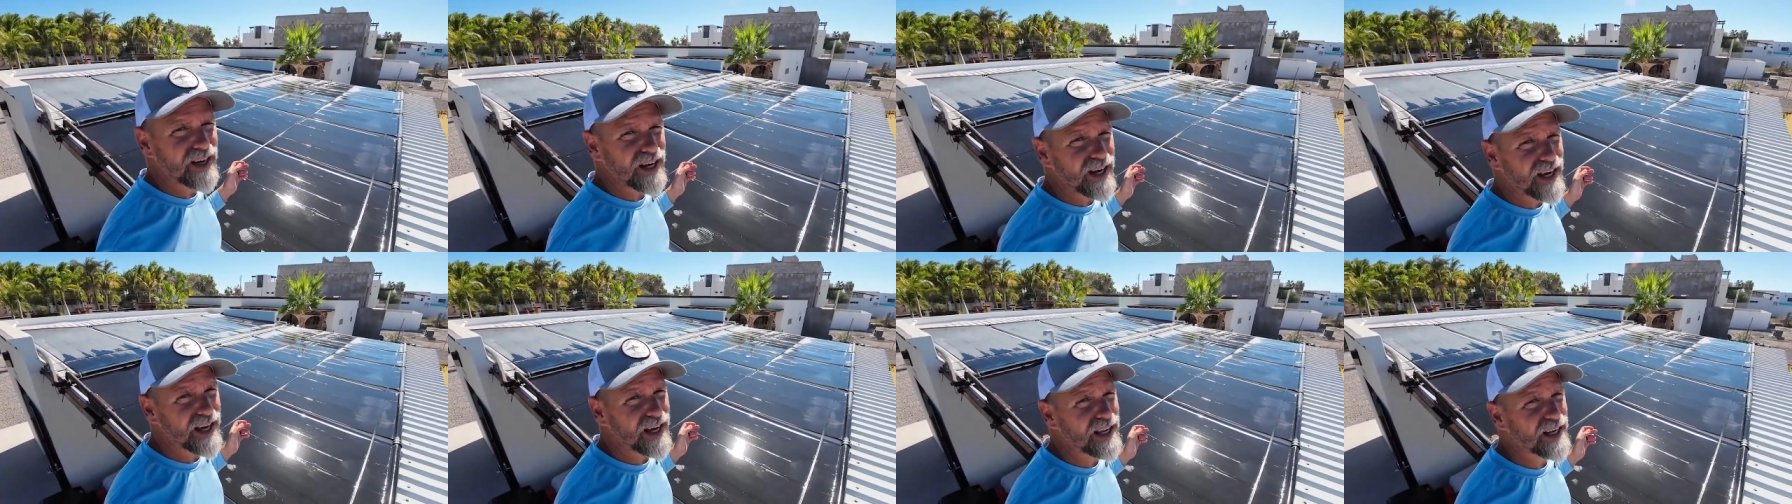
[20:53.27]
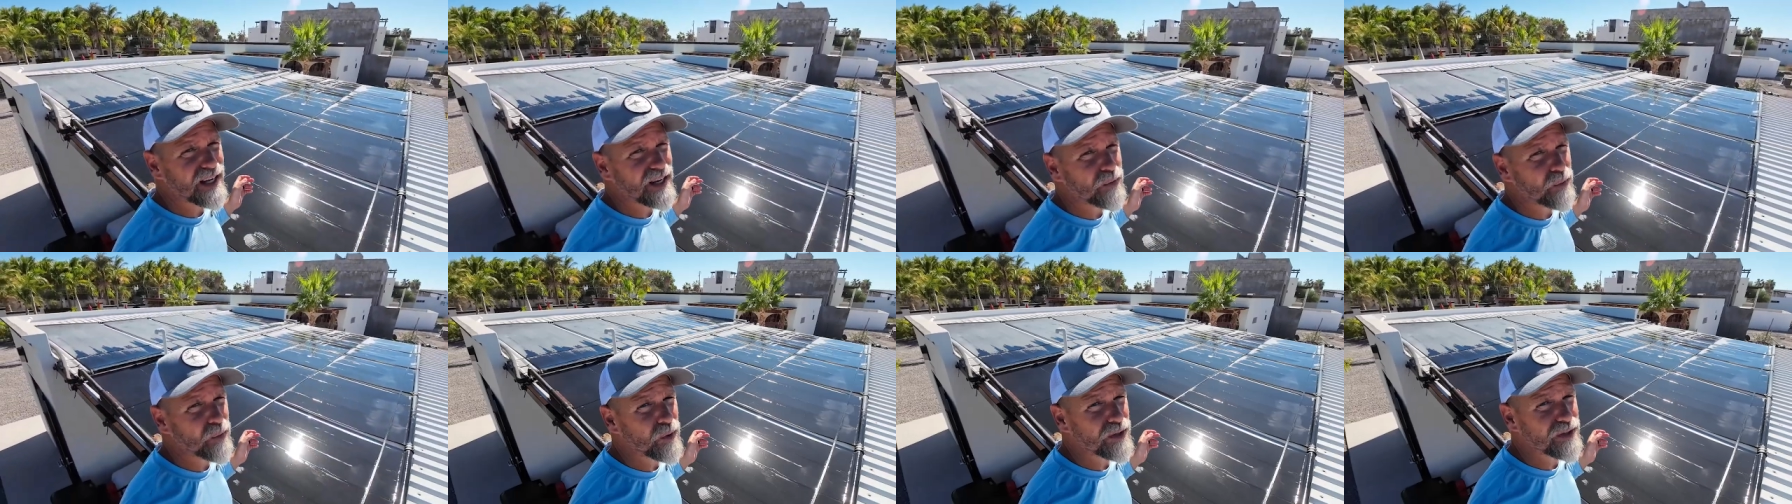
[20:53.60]
and
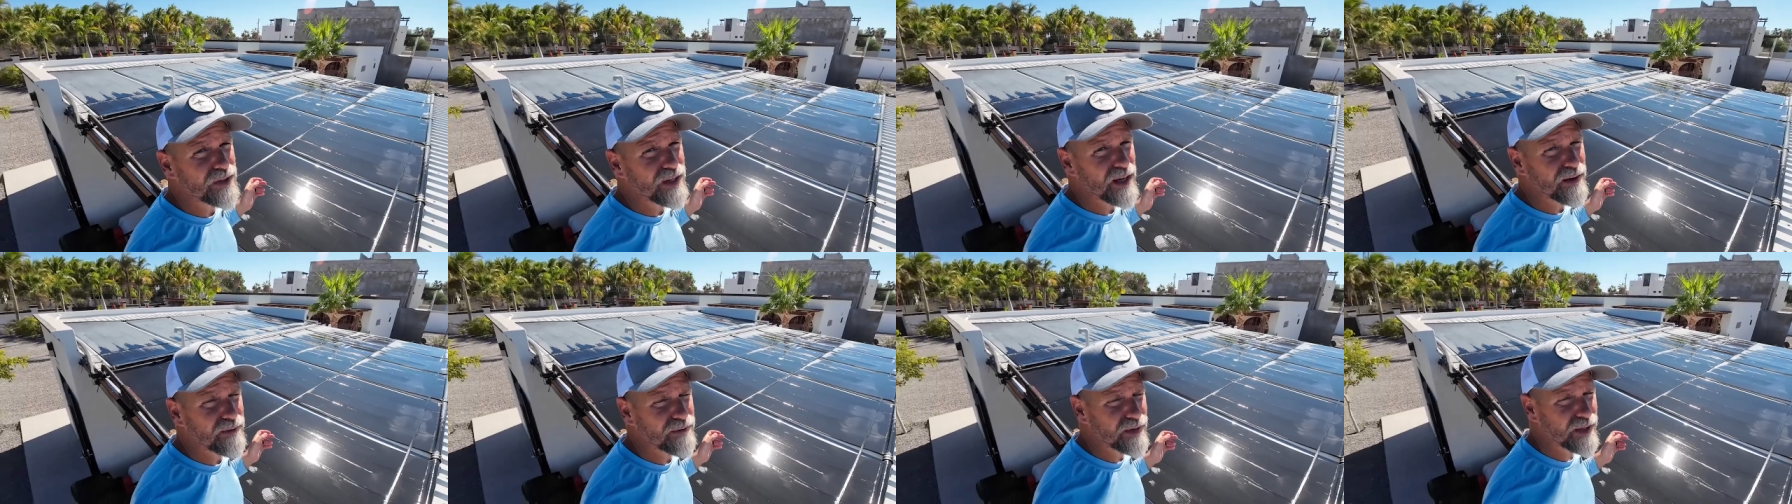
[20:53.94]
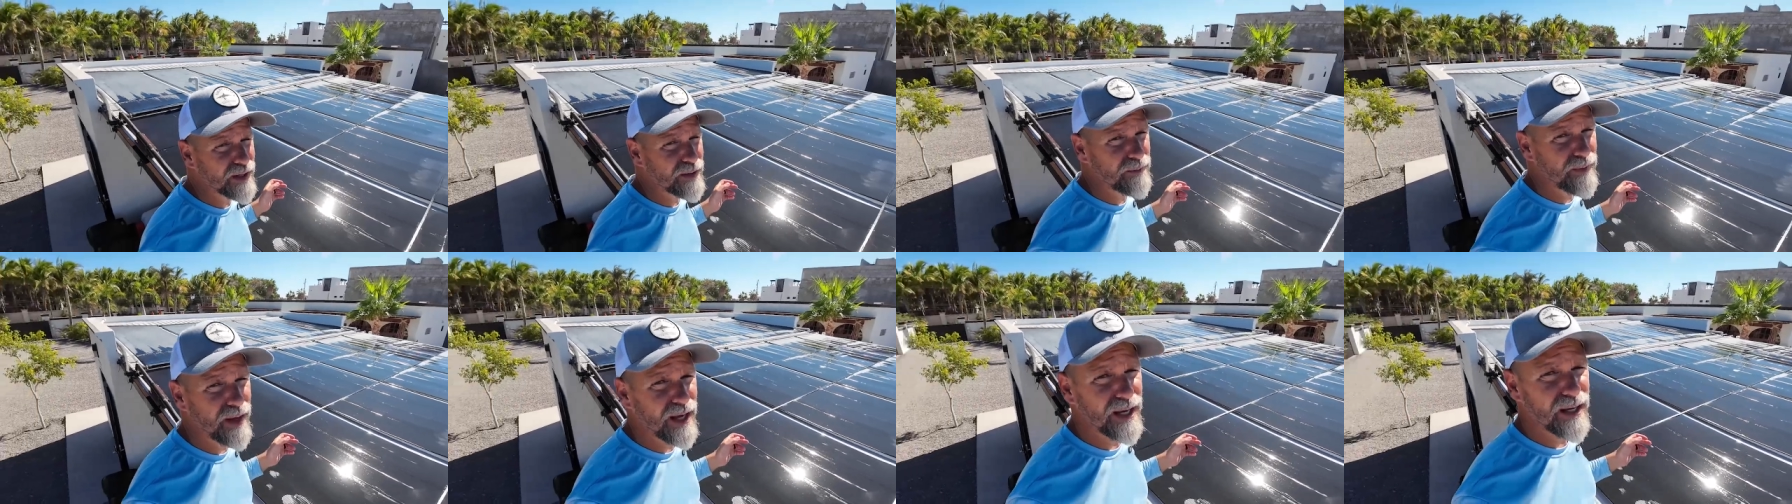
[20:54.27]
it will
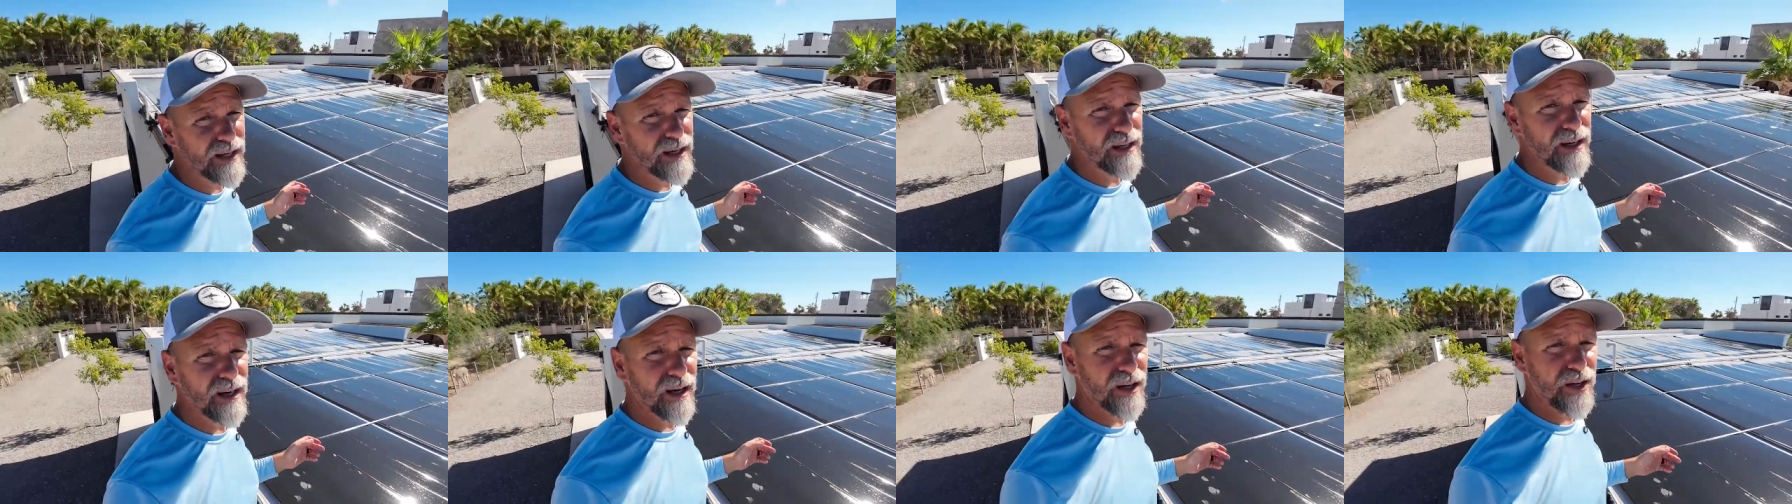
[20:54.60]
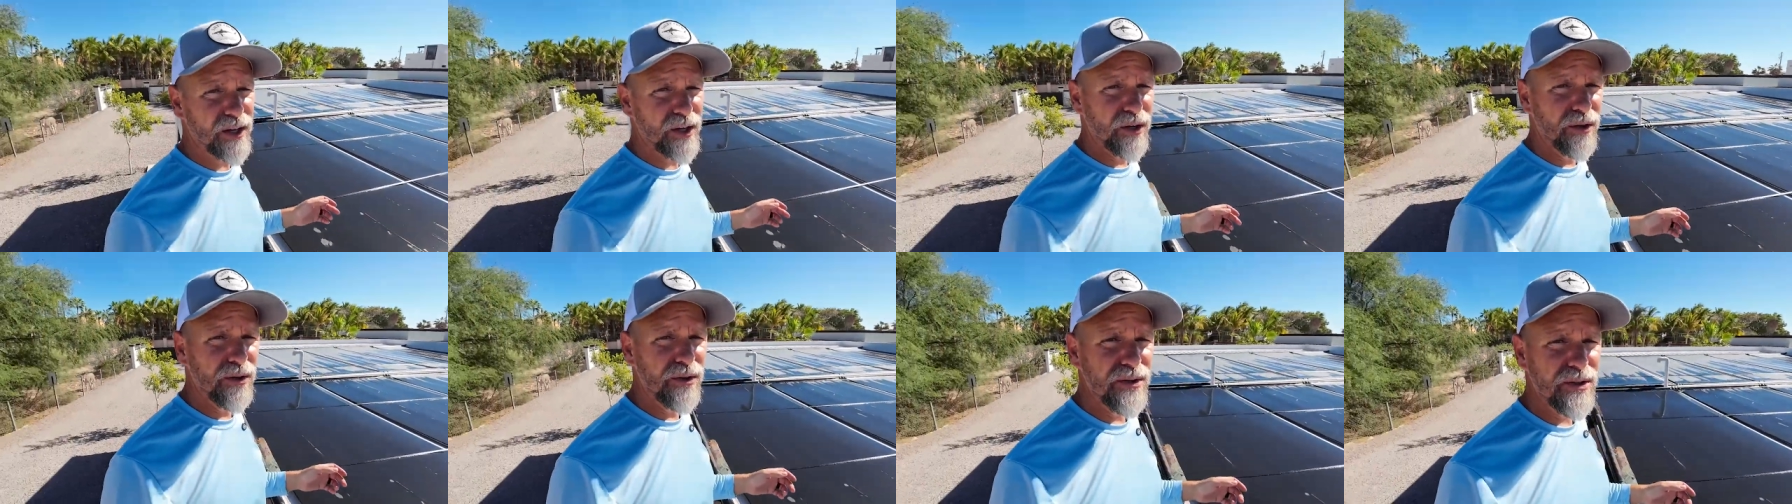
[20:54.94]
definitely make a
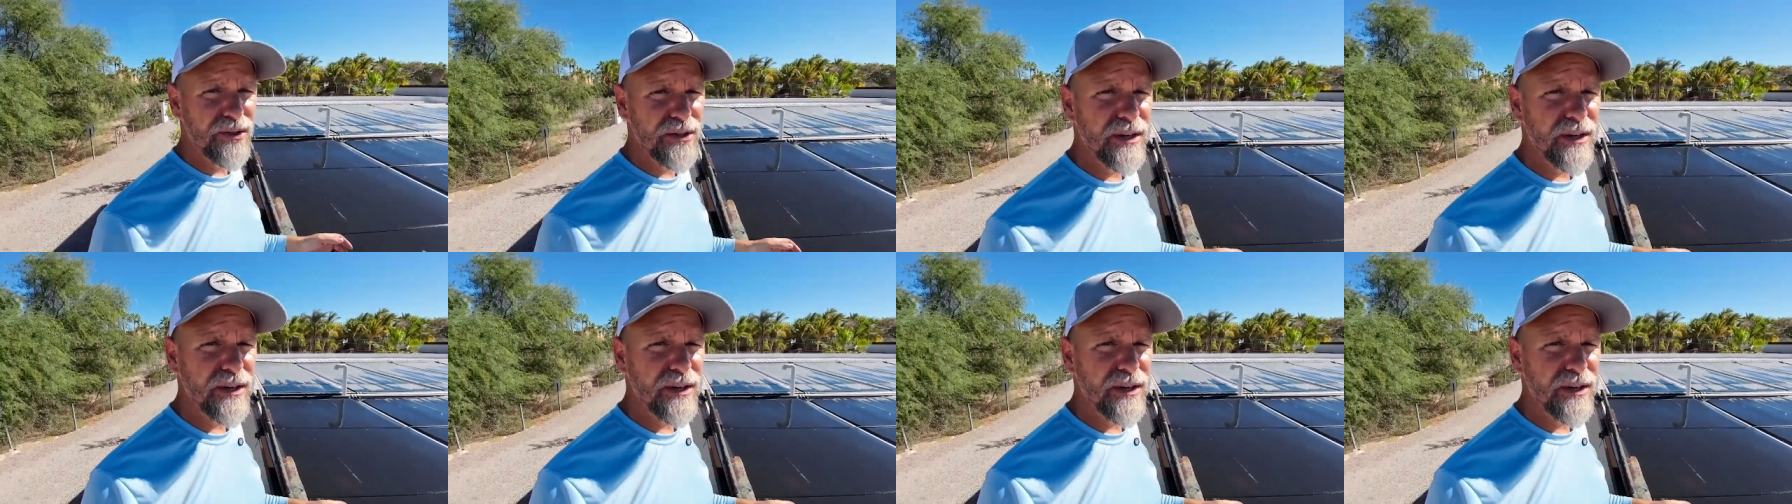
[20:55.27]
huge